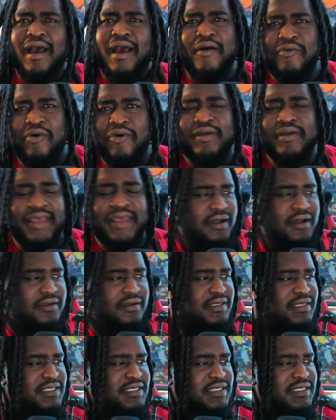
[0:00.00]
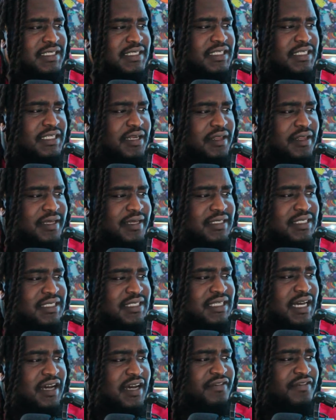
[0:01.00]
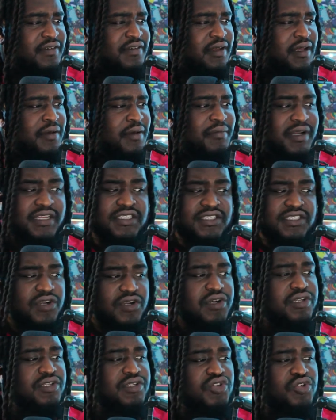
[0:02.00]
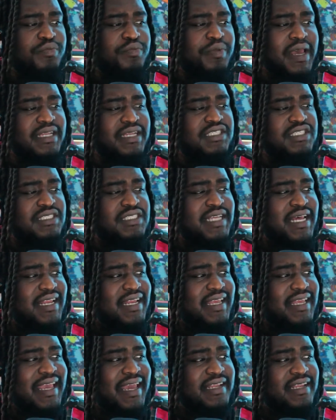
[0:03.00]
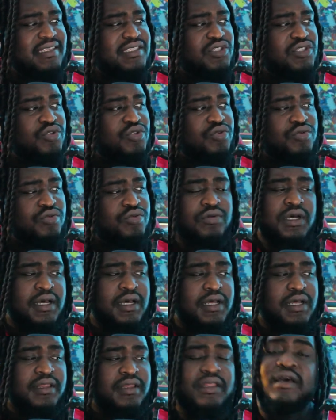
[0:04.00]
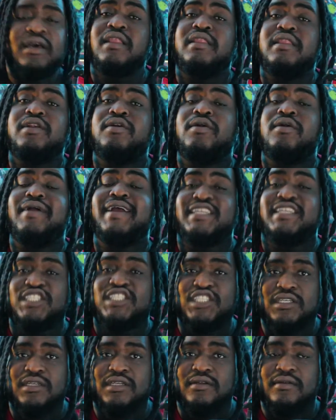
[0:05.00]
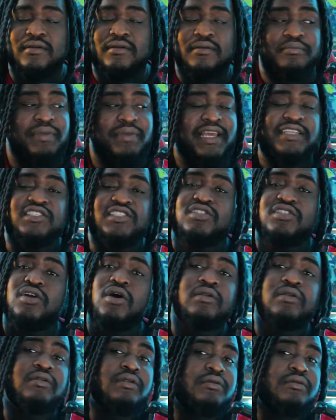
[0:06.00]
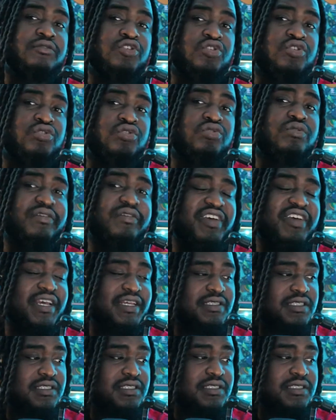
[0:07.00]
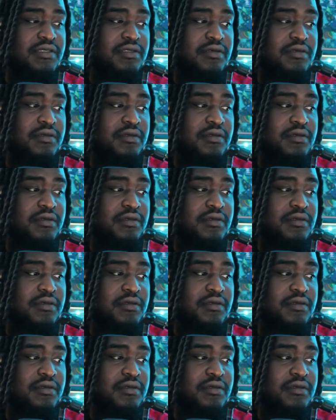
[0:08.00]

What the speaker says: I won't count this necessarily as tough, but it's 32 pages dedicated to the alliteration based on true events